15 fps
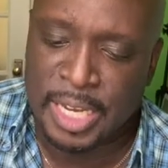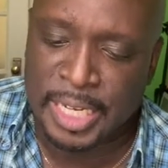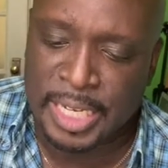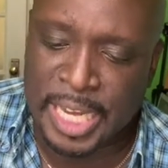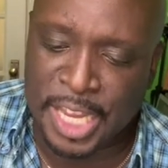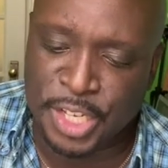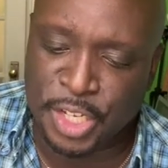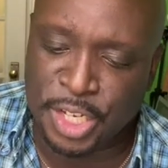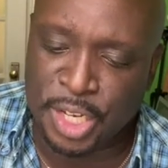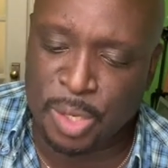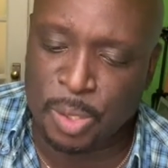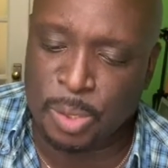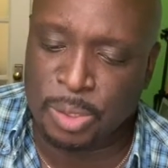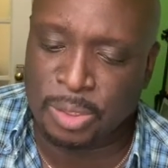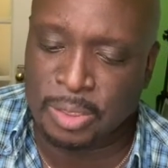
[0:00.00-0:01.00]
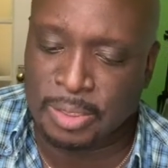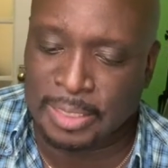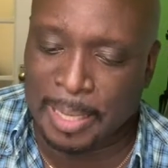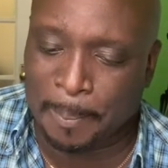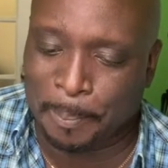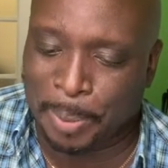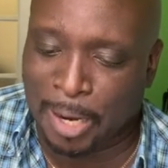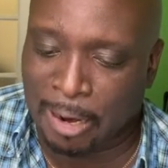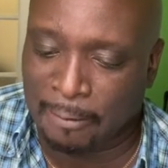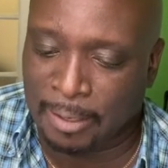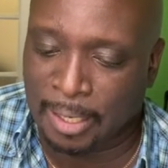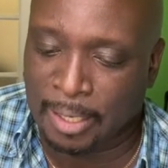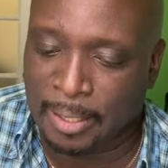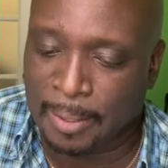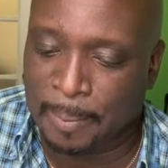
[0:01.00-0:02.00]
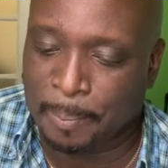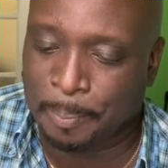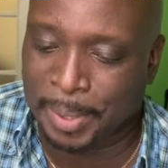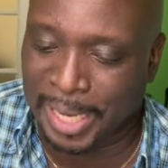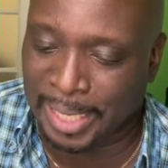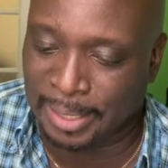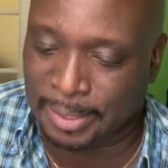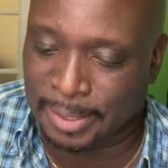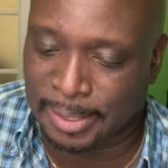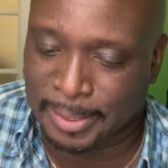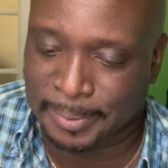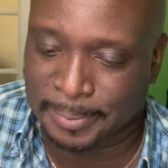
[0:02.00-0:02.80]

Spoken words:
can you use tempera paint?